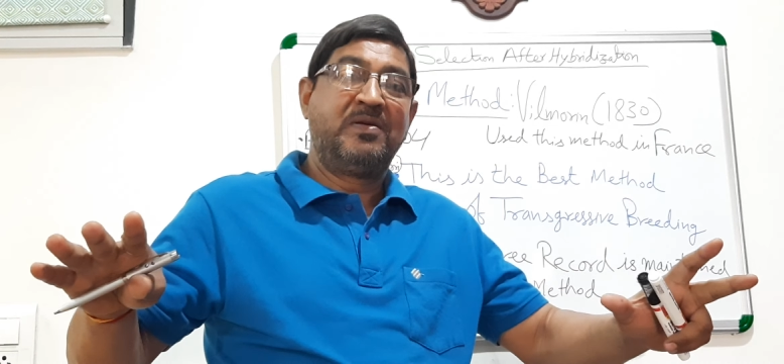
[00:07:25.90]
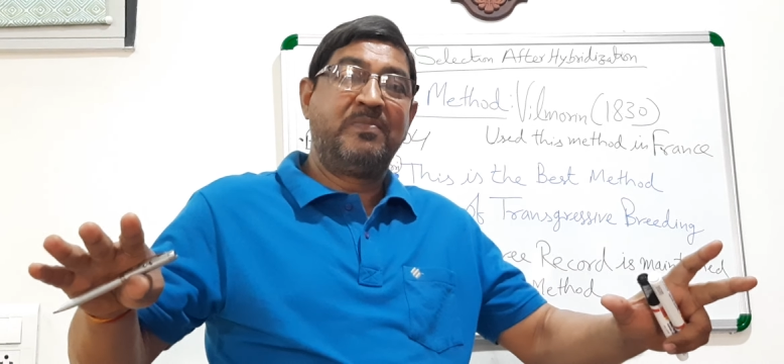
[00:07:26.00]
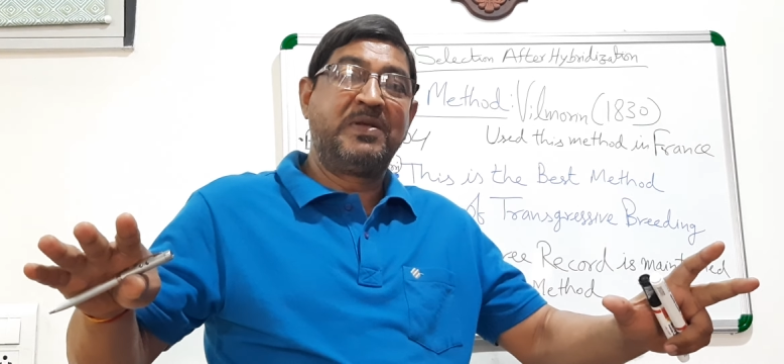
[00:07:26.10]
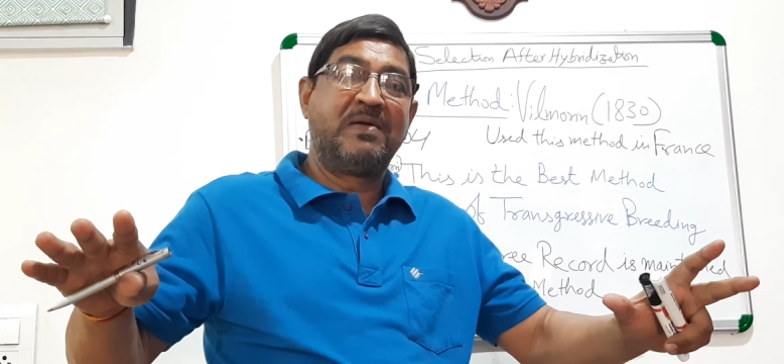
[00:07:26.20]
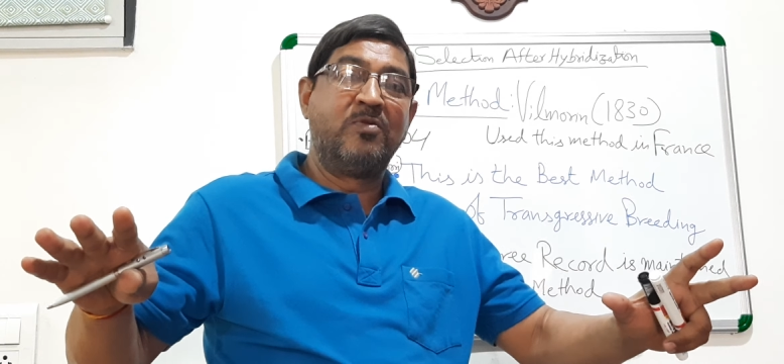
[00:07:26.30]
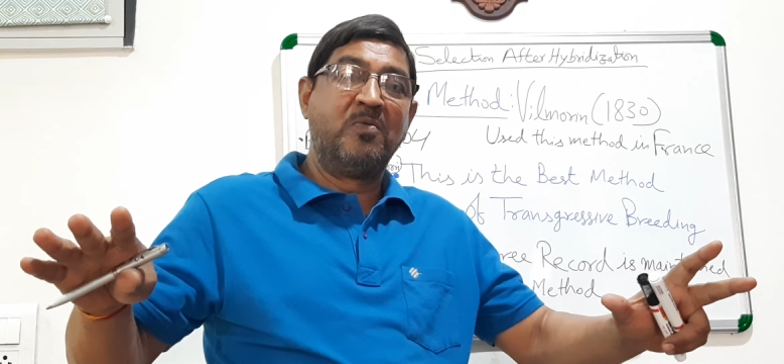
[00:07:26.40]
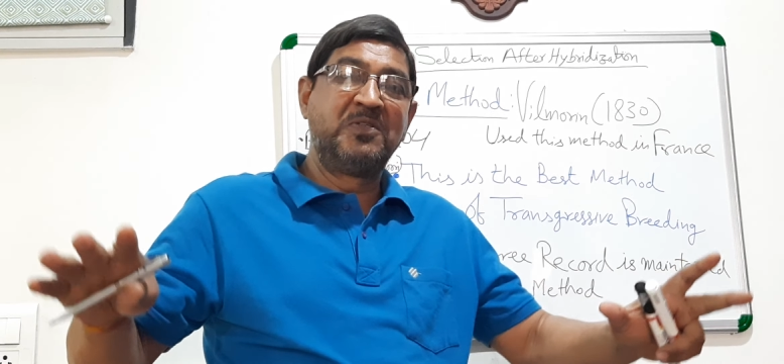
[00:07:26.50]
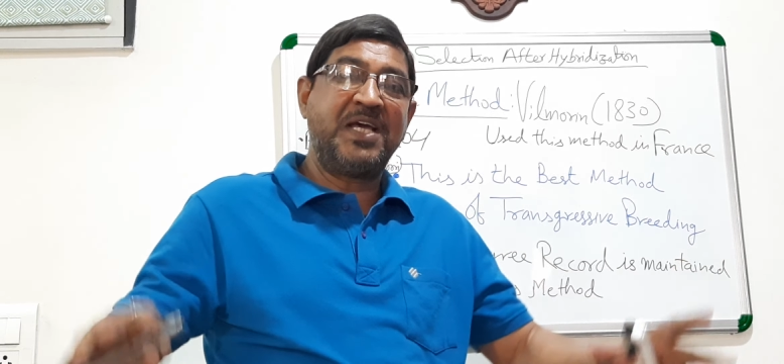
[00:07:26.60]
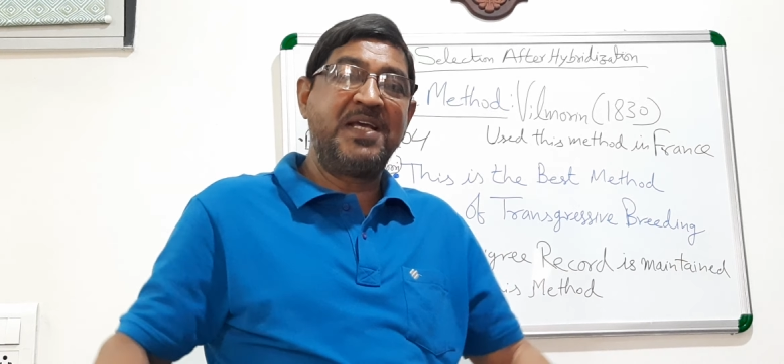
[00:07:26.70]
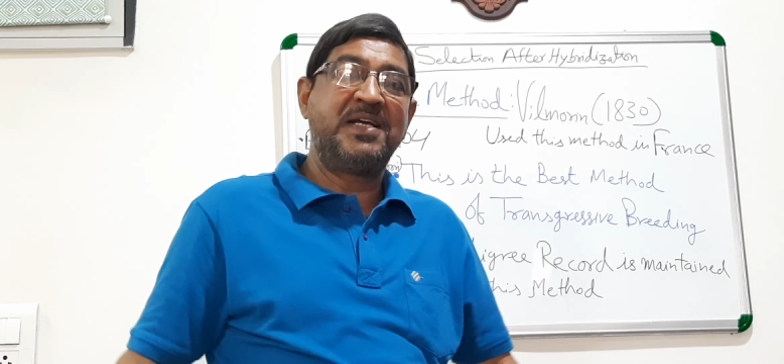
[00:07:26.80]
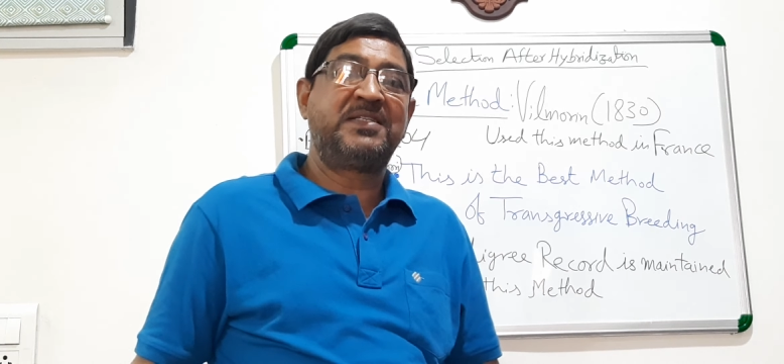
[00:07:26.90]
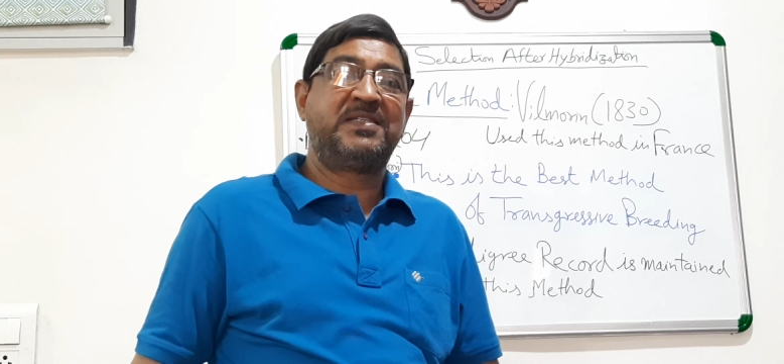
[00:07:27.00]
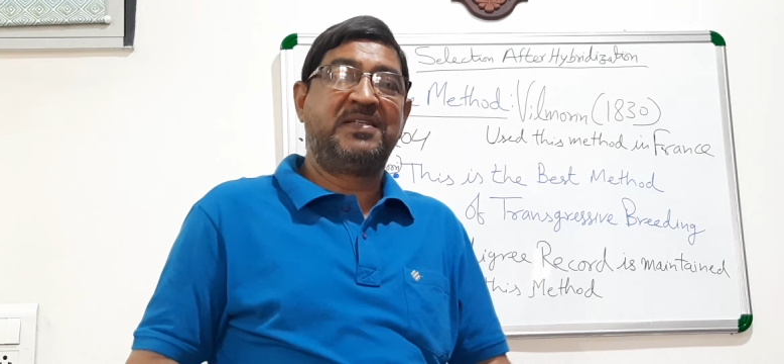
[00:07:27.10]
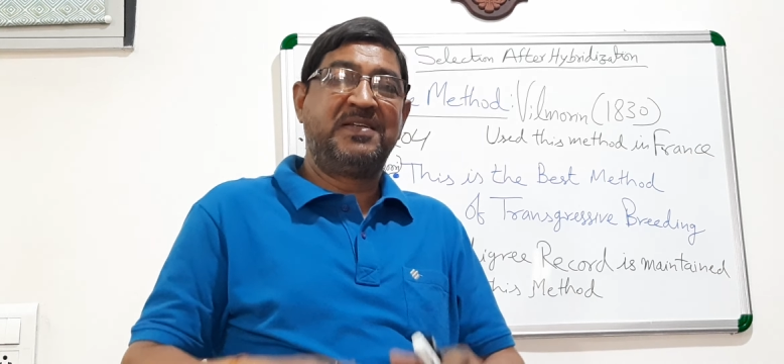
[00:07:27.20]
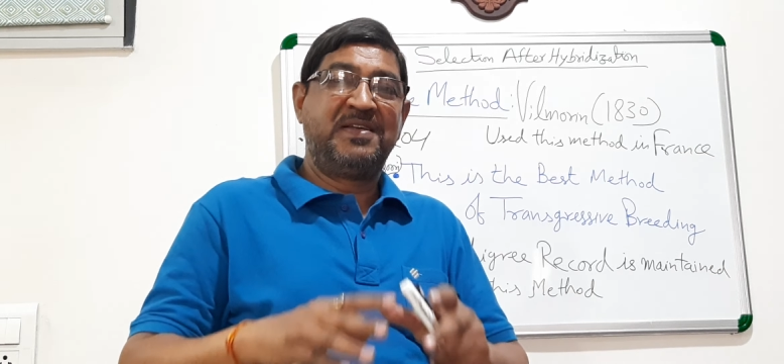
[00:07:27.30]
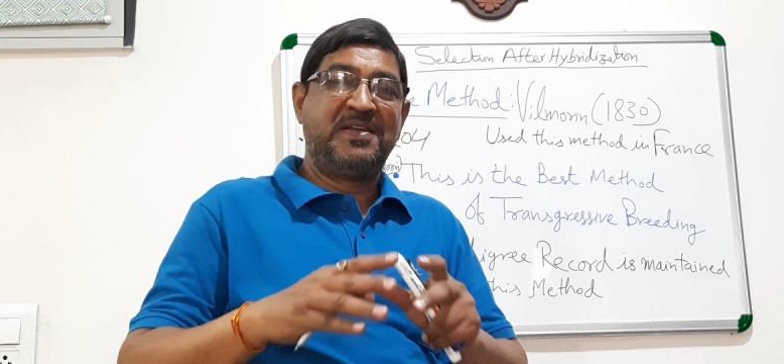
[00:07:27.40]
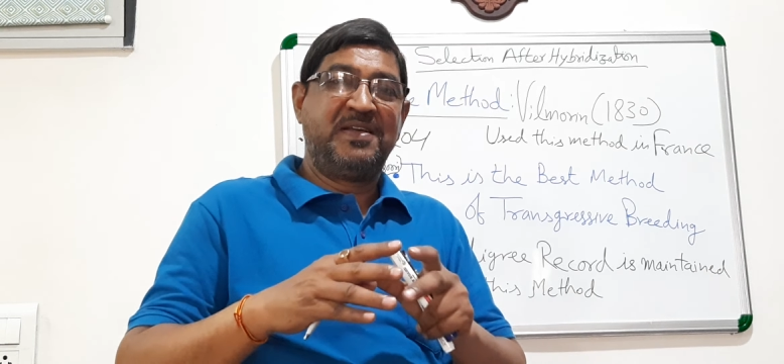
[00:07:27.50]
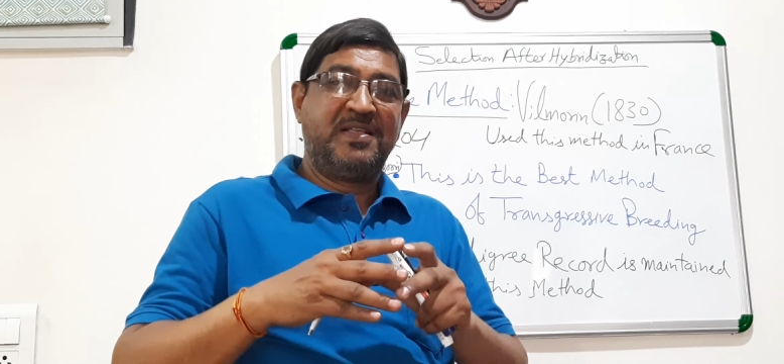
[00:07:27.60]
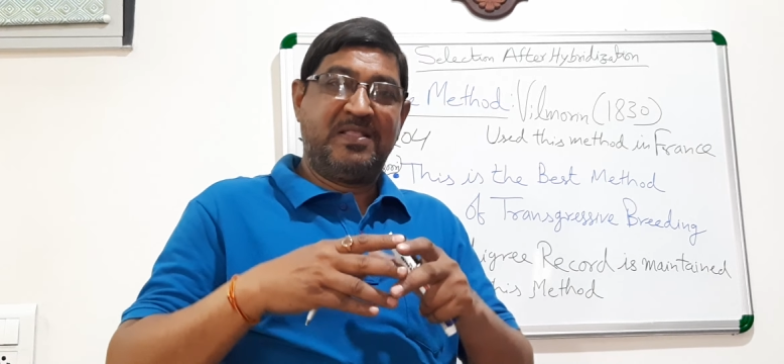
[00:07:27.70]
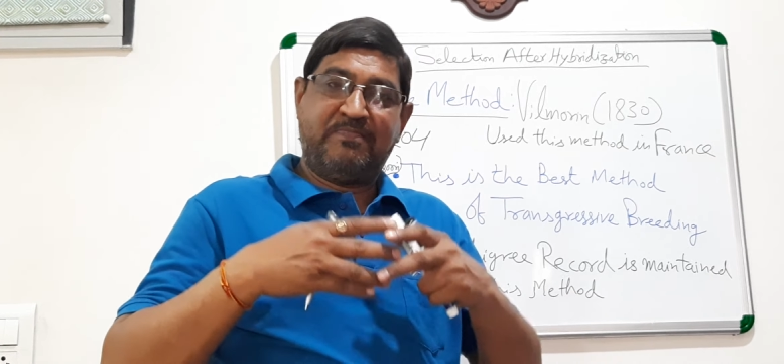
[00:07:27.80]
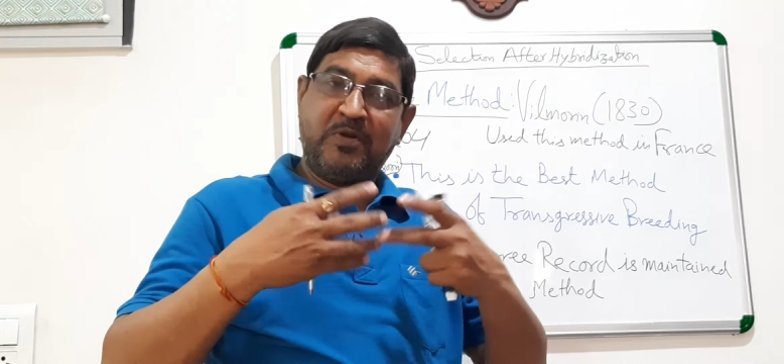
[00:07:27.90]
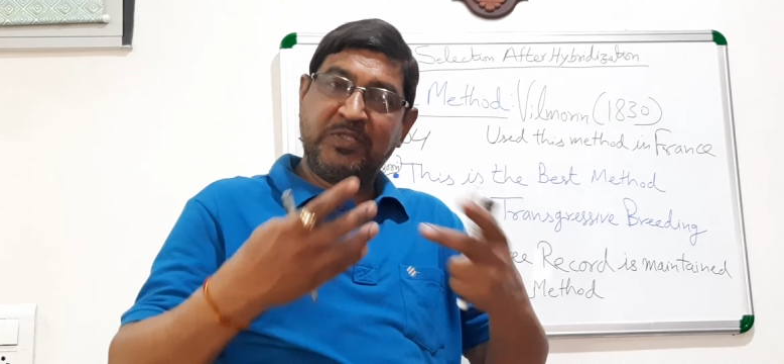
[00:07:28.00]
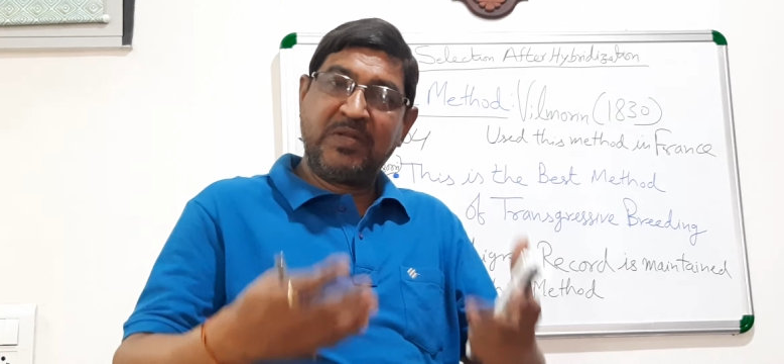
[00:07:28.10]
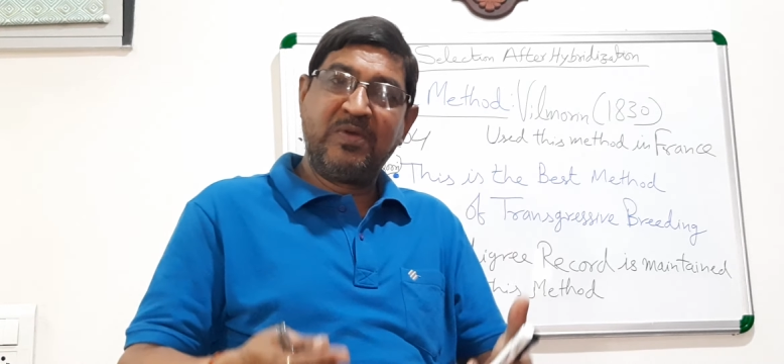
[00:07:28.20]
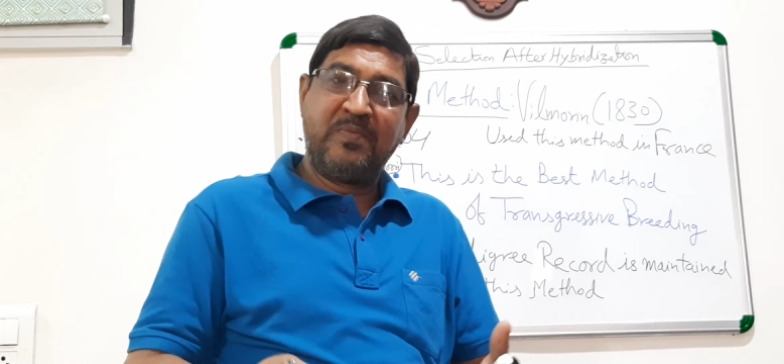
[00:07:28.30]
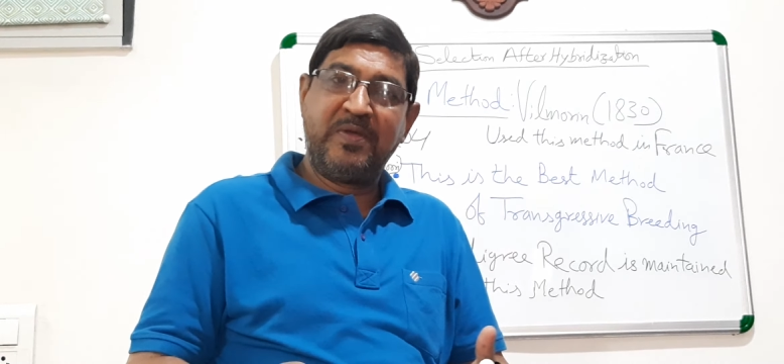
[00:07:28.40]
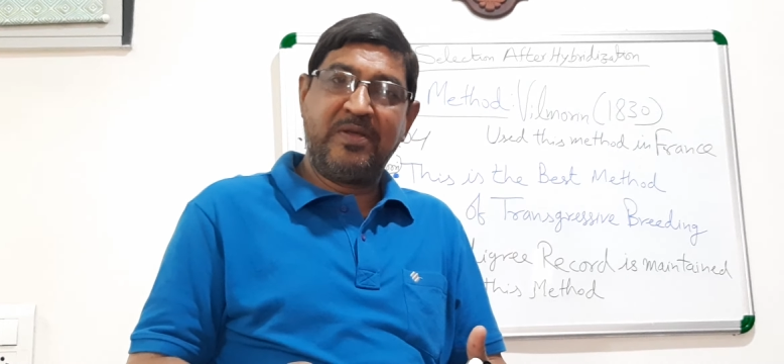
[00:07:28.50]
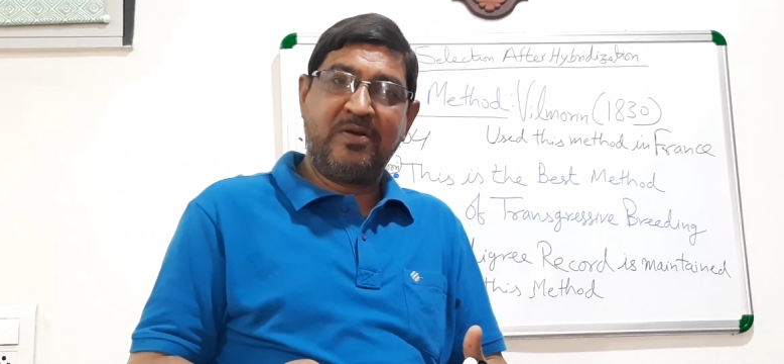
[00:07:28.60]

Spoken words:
become homozygous. The progeny will be